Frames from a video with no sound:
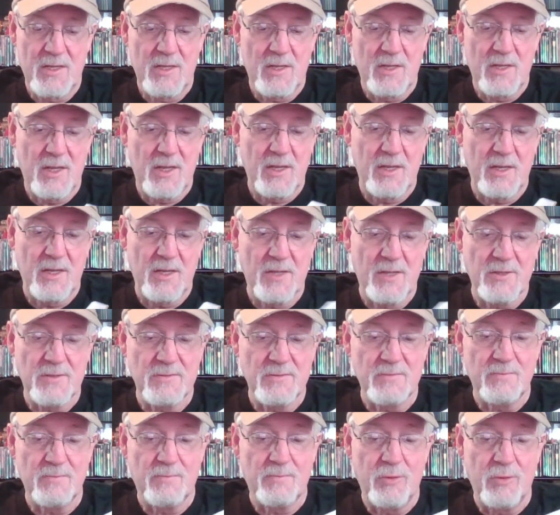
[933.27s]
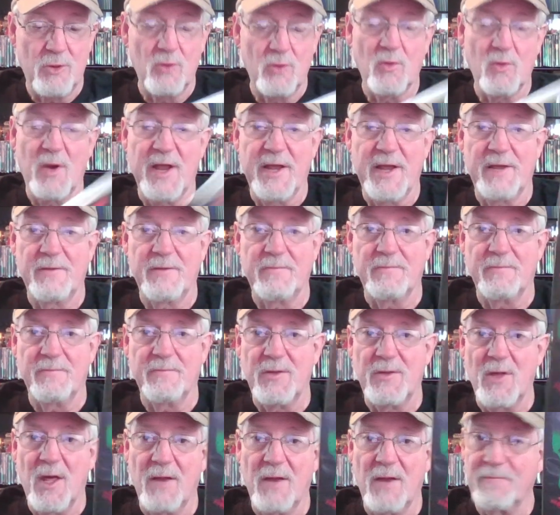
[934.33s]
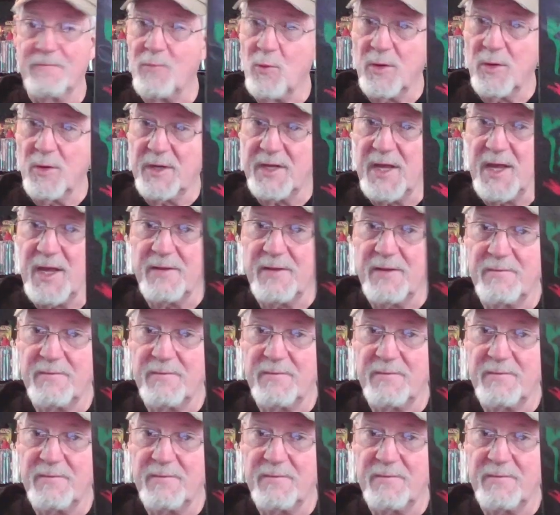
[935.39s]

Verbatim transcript: a uh, Blu-ray, not a 4K.